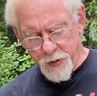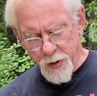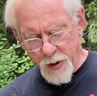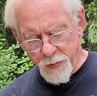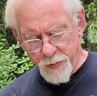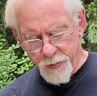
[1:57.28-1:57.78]

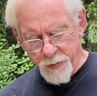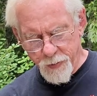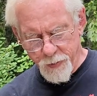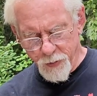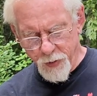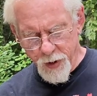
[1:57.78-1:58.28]
itself
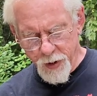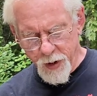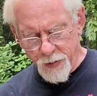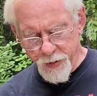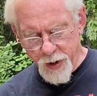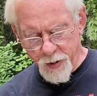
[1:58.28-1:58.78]
where the
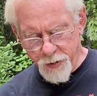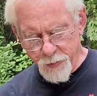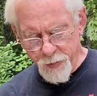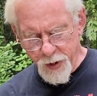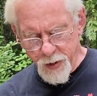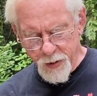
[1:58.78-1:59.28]
dovetails
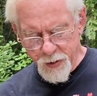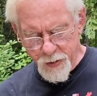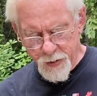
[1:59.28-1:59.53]
meet,